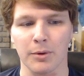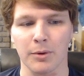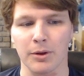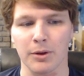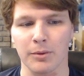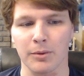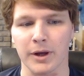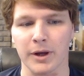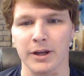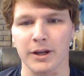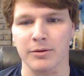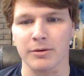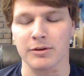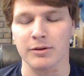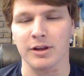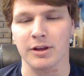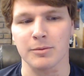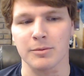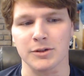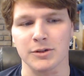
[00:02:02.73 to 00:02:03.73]
the wedding
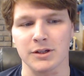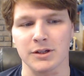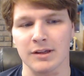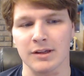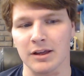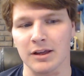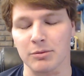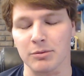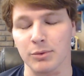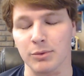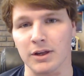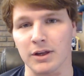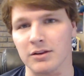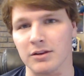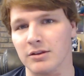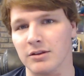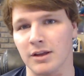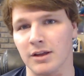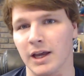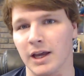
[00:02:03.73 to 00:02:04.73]
reception takes place.
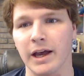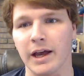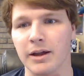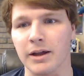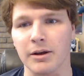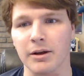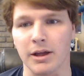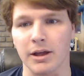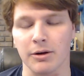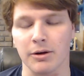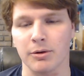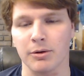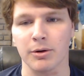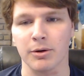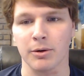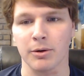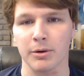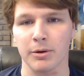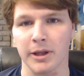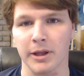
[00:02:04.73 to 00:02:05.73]
Yeah, I, I don't know a
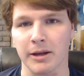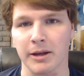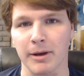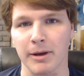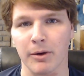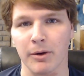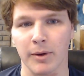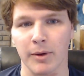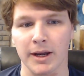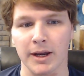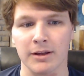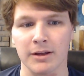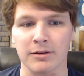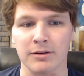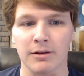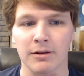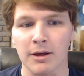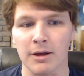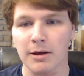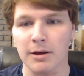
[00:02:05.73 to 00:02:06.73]
whole lot about weddings,
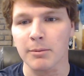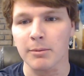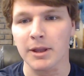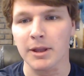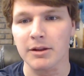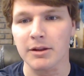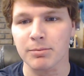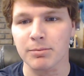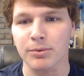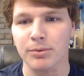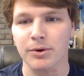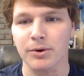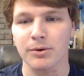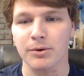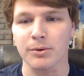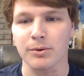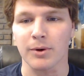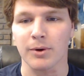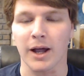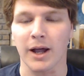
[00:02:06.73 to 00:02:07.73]
but that's pretty
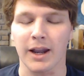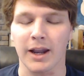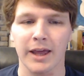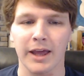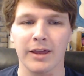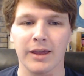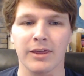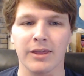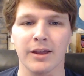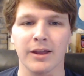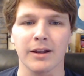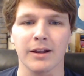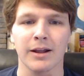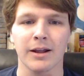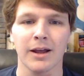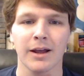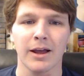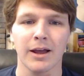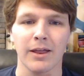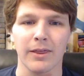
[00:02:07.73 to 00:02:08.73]
cool. I like that
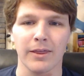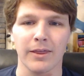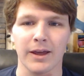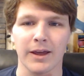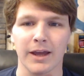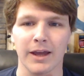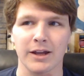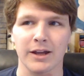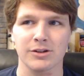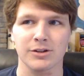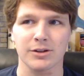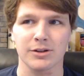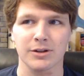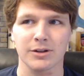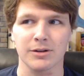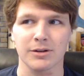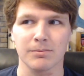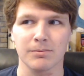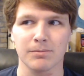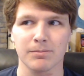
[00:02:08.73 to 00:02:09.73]
they
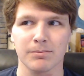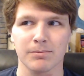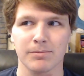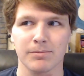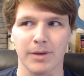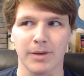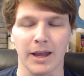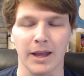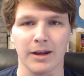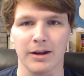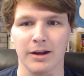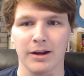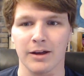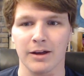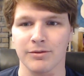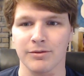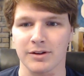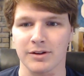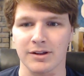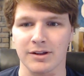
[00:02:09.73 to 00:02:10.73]
actually paid enough
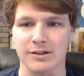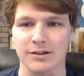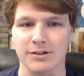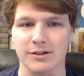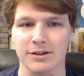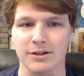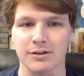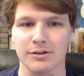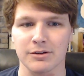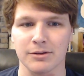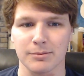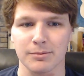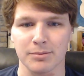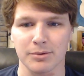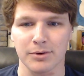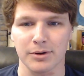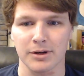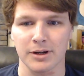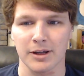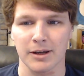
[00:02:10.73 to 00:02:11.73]
attention to
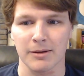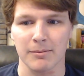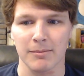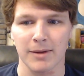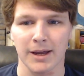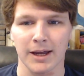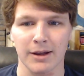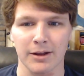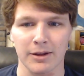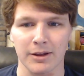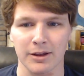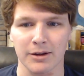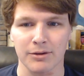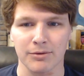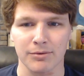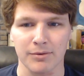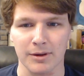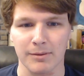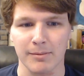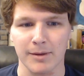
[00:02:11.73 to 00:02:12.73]
put a male and a
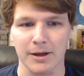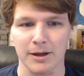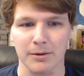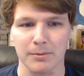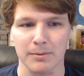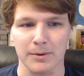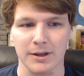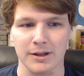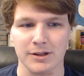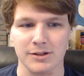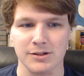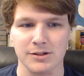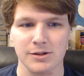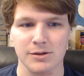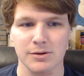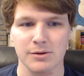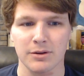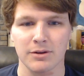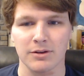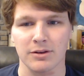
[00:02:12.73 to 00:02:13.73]
female
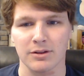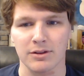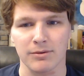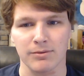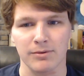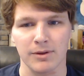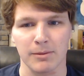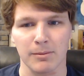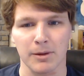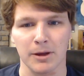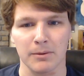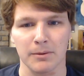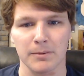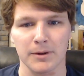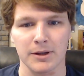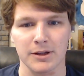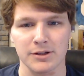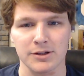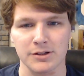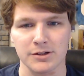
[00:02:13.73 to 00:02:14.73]
Pikachu, because the female
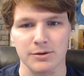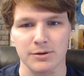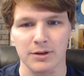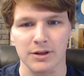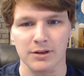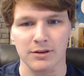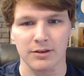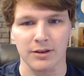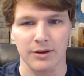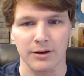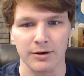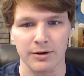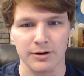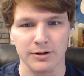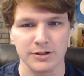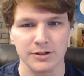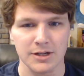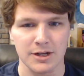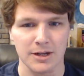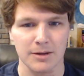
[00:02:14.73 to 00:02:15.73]
Pikachu has the
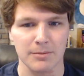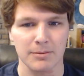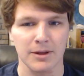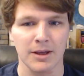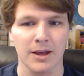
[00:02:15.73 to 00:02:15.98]
heart-shaped